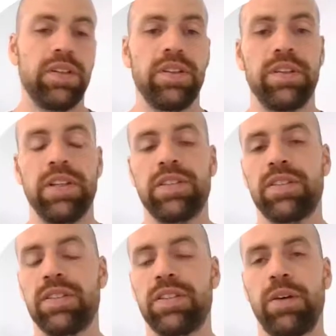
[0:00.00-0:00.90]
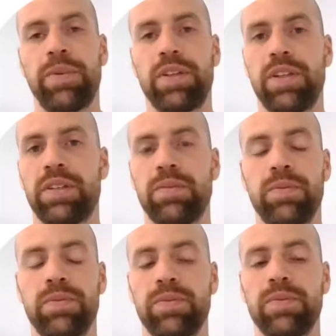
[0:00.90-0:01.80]
that's a topic that
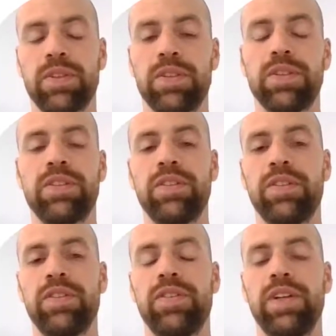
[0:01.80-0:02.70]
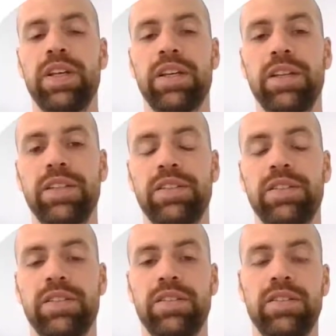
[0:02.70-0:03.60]
could fill at
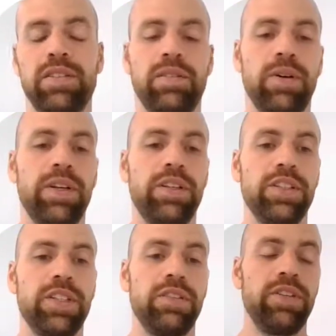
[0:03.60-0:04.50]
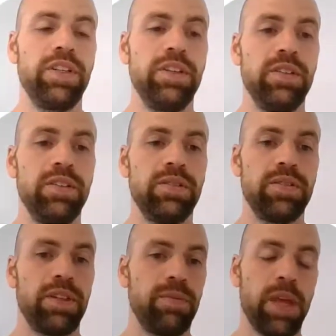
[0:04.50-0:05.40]
least one additional video.
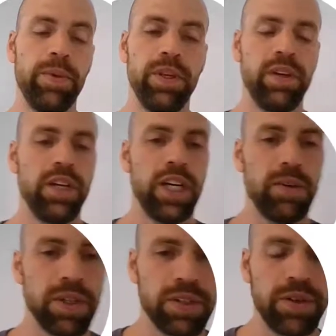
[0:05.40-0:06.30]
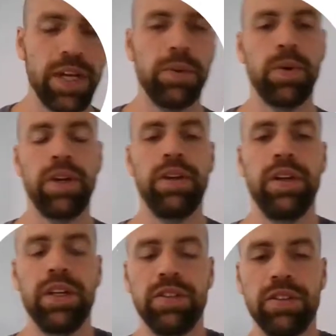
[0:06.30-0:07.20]
Maybe I will create one
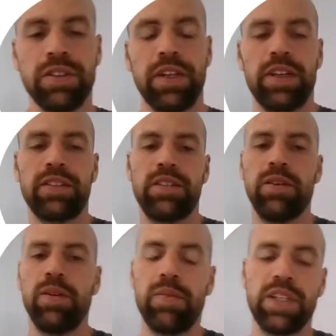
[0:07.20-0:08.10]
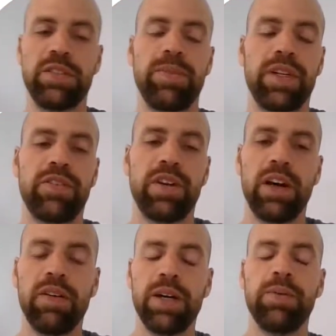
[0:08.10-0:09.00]
during the next months, but for
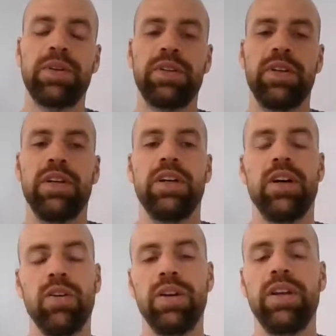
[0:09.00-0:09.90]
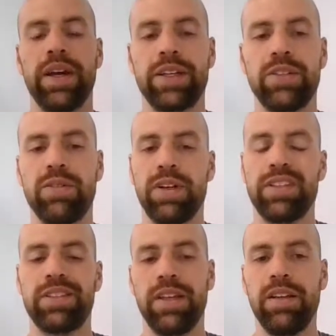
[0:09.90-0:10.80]
now I would only like you to
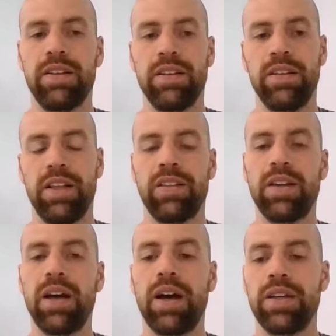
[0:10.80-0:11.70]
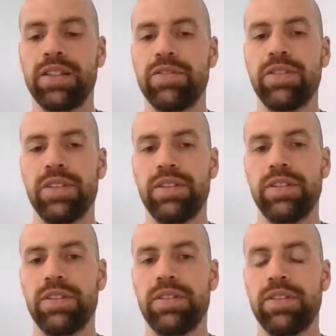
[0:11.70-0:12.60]
understand that there are
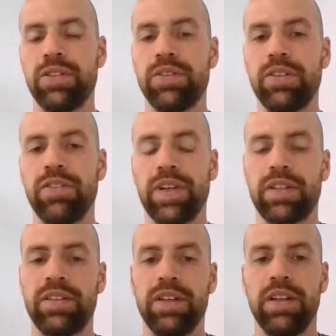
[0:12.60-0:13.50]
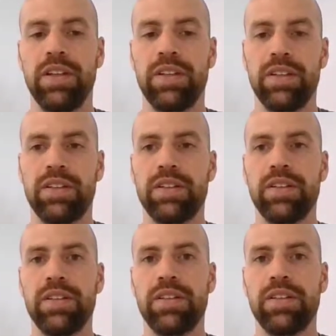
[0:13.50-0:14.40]
differences due to the fact that
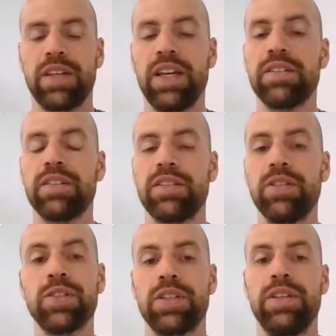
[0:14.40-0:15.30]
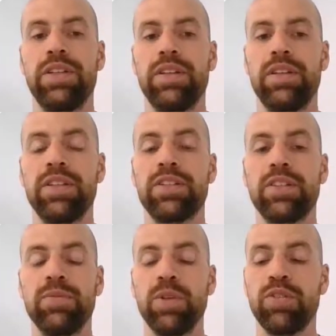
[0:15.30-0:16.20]
cases usually need
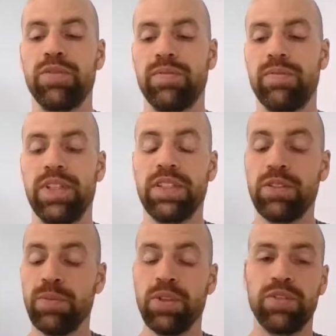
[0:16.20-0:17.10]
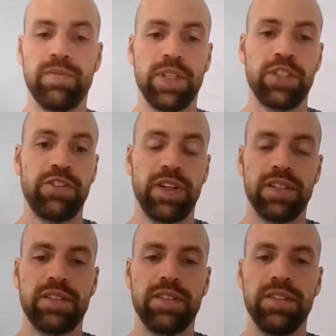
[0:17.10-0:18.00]
to move much
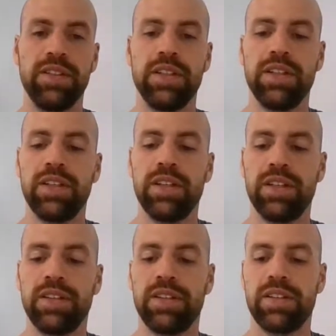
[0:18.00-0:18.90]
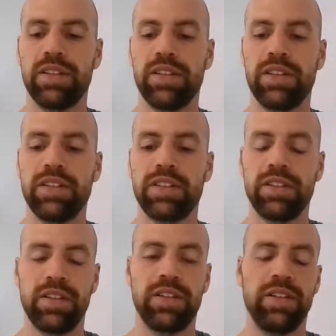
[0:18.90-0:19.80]
faster, and there is
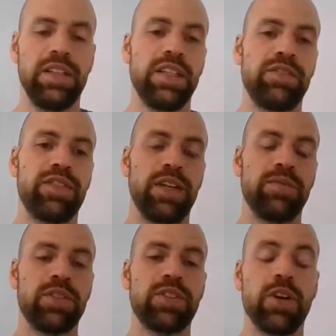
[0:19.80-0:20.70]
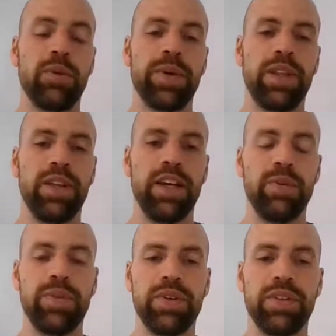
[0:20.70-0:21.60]
not enough time to stop at the
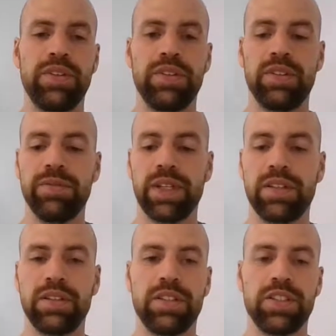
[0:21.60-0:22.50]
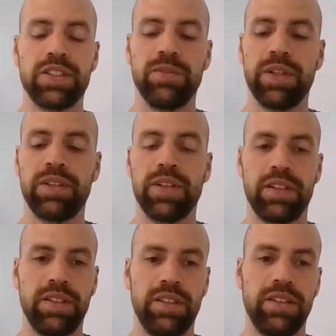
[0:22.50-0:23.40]
I point to make a decision about the
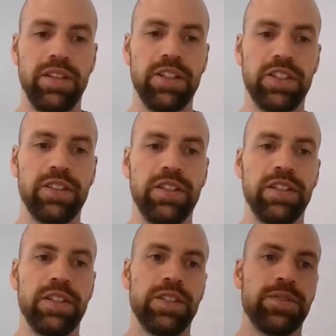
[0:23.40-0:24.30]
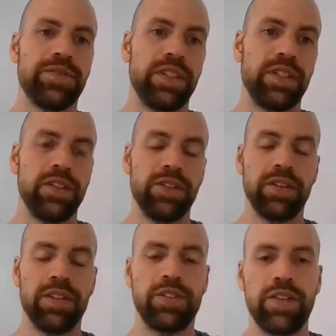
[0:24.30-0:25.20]
next destination. And due
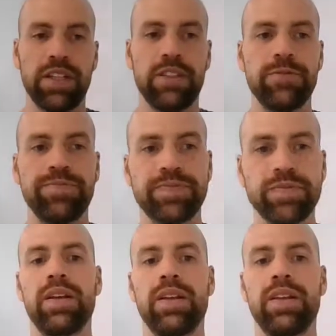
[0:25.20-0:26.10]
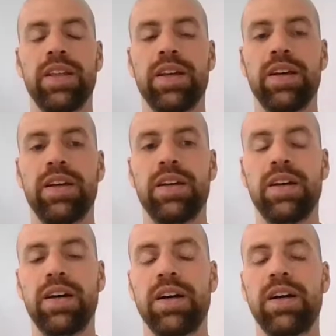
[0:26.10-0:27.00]
to this fact, there
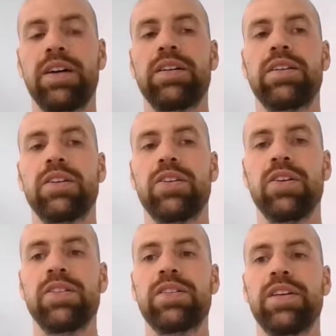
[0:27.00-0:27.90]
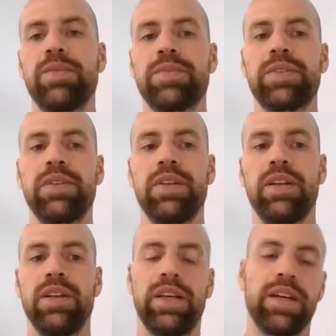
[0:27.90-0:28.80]
are concepts
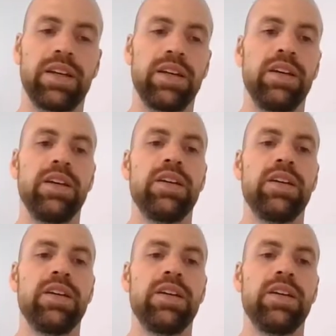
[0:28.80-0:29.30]
like